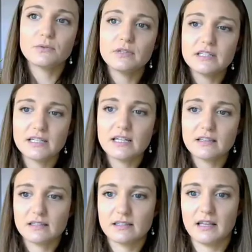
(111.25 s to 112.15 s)
Let's take
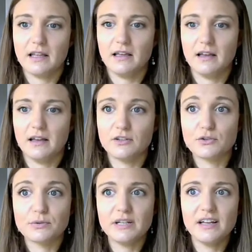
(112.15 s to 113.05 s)
this
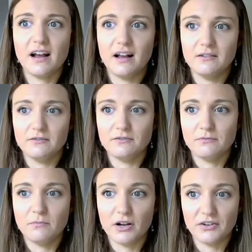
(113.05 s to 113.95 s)
tree of
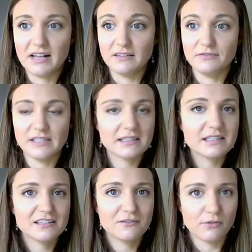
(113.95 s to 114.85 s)
modern
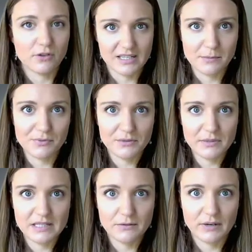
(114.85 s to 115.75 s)
elephants, for example, that
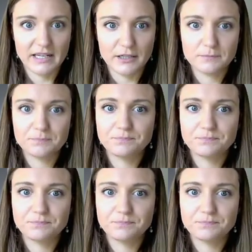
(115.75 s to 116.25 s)
we see right here.